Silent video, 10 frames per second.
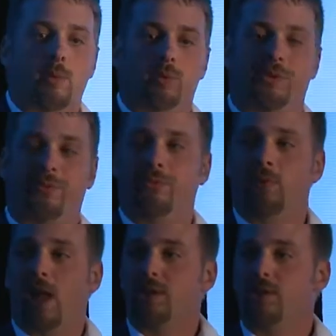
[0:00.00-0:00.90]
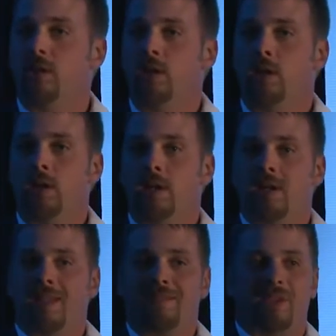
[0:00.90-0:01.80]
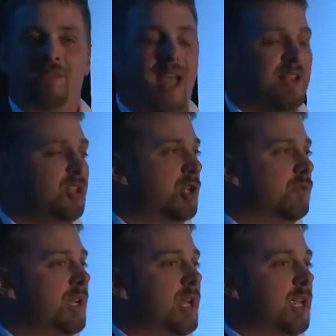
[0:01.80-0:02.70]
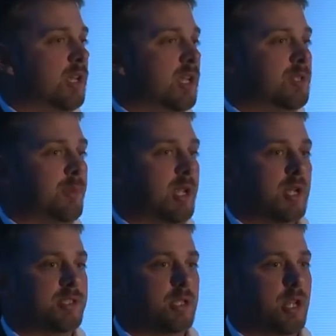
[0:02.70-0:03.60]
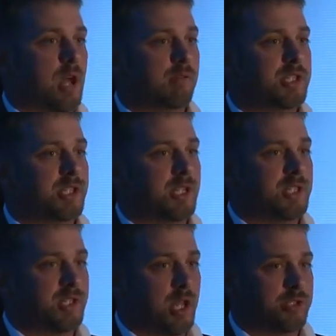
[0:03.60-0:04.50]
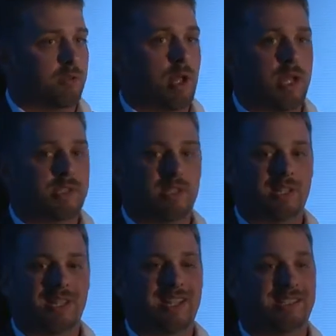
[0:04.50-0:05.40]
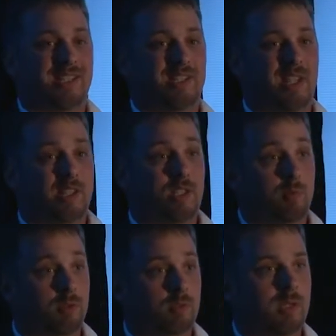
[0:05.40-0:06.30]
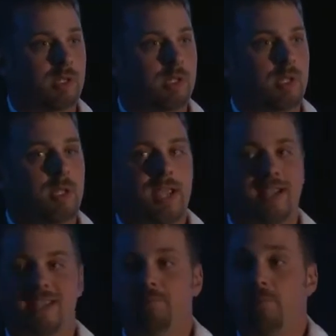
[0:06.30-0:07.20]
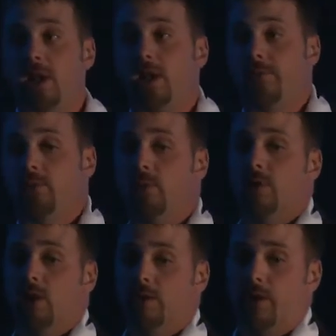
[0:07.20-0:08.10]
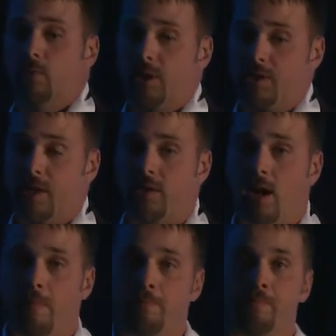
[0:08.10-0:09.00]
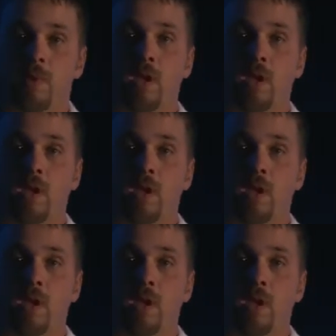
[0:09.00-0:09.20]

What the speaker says: able to flex to that degree is because the knowledge is centralized, it's accessible, and it's meaningful and relevant when it's at time.